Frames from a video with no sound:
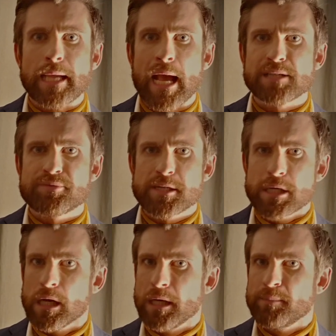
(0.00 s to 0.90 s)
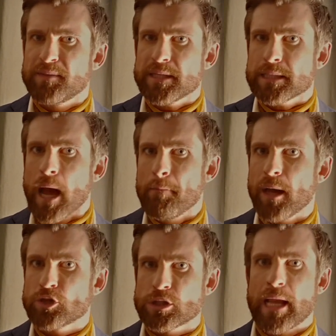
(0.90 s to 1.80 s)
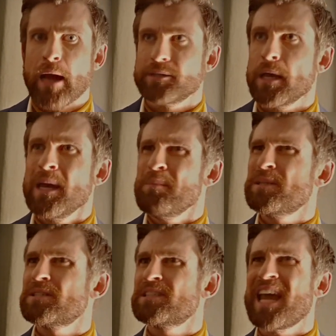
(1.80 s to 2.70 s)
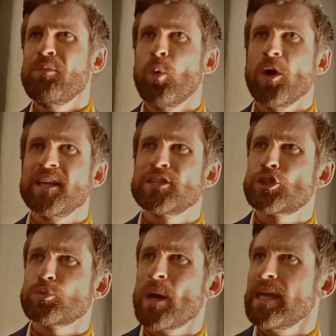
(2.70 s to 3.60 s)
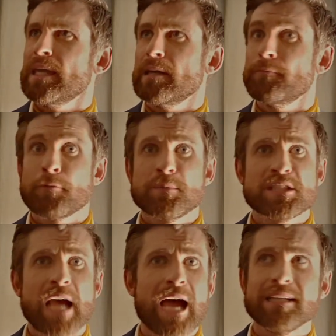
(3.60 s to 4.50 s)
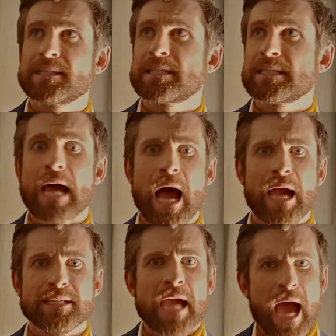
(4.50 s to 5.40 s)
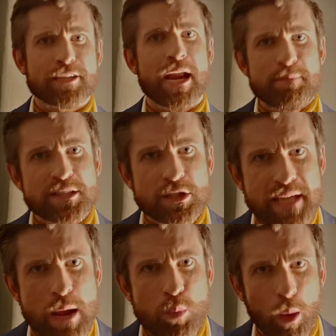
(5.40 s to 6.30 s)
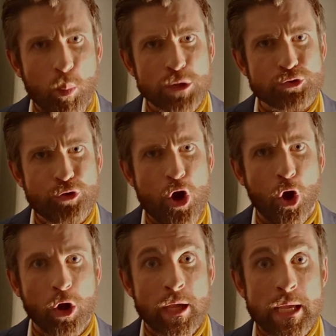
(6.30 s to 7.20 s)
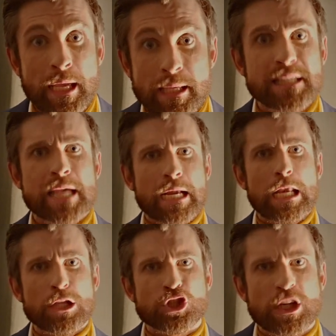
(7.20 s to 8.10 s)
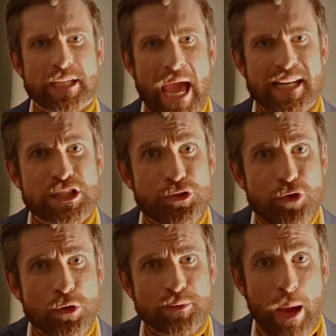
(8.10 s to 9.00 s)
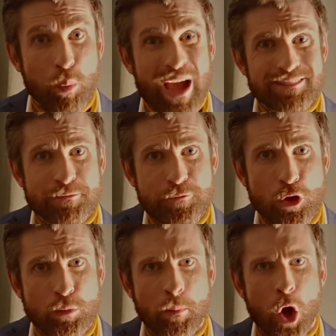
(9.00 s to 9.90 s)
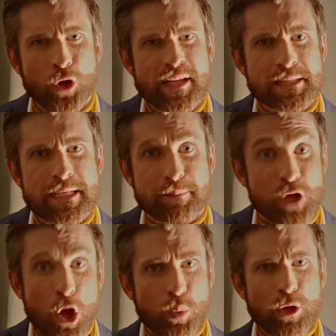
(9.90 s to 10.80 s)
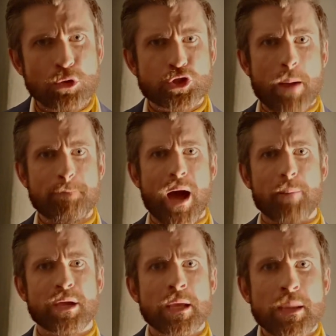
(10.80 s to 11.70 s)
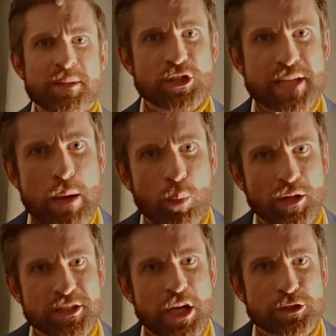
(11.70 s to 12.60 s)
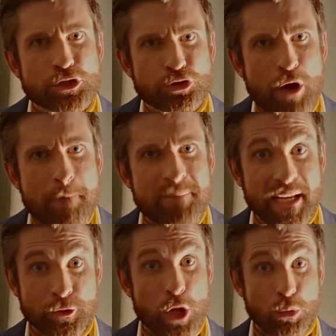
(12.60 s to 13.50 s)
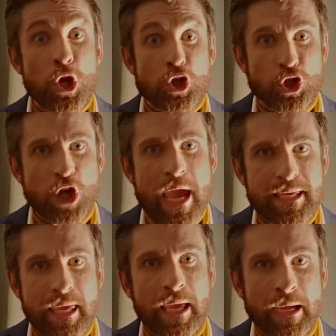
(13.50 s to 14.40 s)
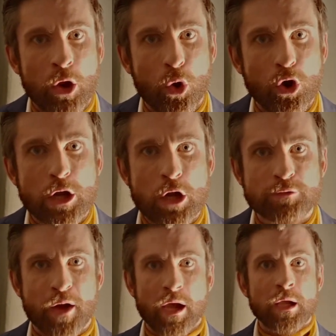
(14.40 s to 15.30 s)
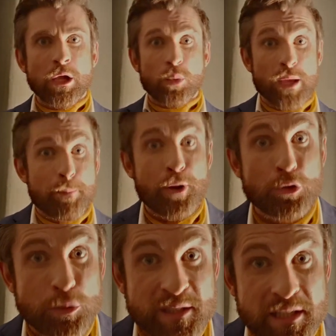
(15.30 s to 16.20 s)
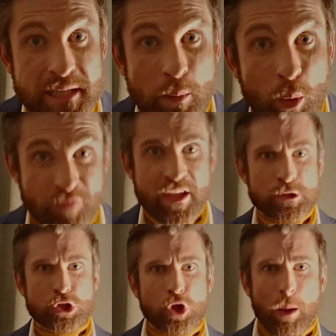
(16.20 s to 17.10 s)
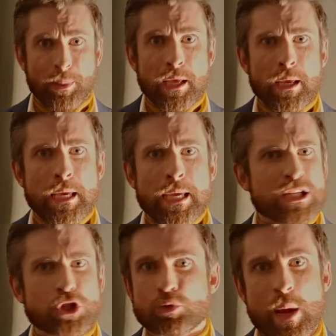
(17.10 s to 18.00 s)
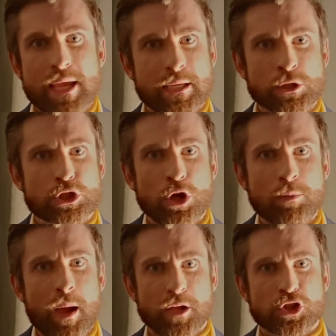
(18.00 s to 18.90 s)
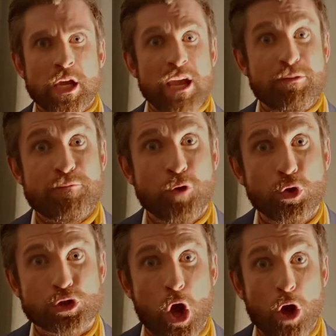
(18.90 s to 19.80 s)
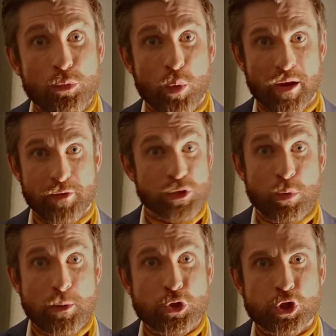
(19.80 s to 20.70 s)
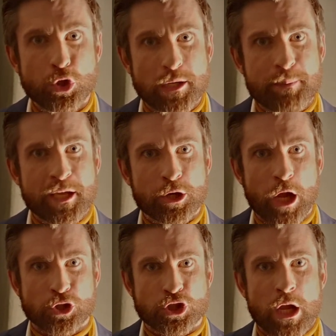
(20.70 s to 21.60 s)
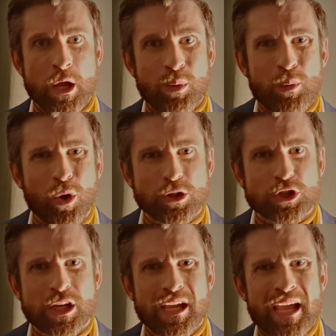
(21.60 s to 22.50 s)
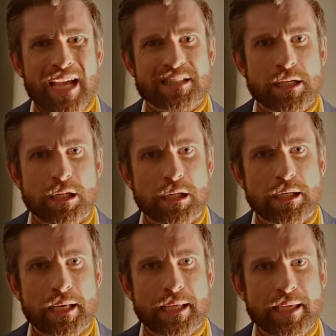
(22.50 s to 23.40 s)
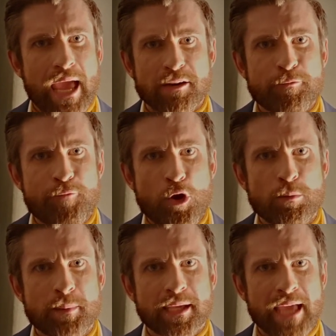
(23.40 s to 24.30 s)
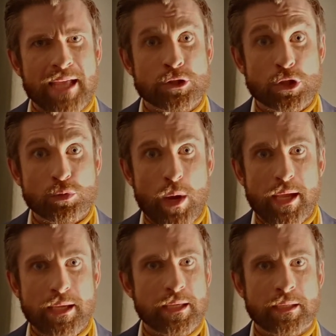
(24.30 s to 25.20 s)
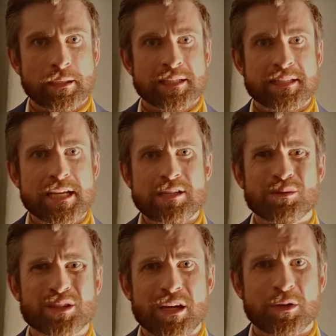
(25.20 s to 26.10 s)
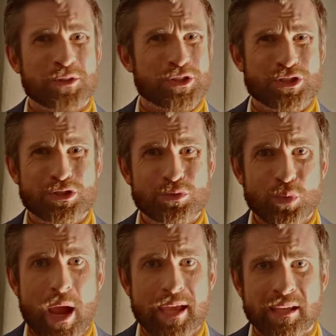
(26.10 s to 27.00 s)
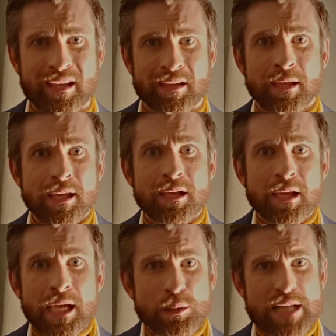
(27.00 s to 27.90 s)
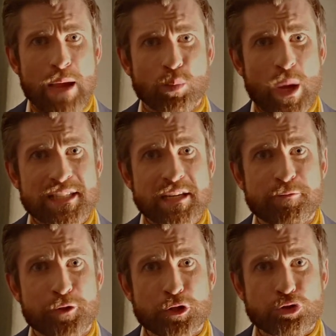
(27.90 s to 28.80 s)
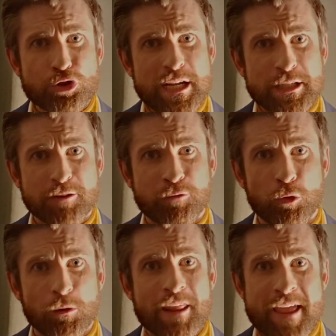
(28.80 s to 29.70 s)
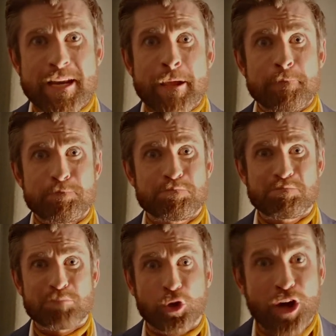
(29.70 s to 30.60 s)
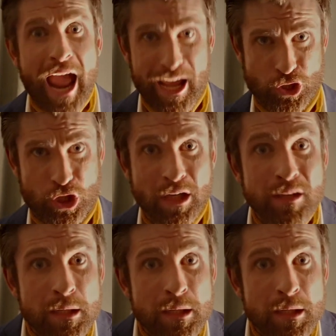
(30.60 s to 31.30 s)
has returned, but this time much louder. Mr. Temwan is swaying from side to side. I cried, "Mr. Temwan, what's wrong?" He's clutching at his throat now, white foam on his lips. We all jump up. Mr. Temwan starts trembling, no, shaking all over. We approach Mr. Temwan, then stop. He's swaying so much. If he falls on one of us, we'll most surely be crushed. We watch as the gurgling and foaming and swaying continues. Oh, the swaying. He was like waiting for a tree to fall and then crash.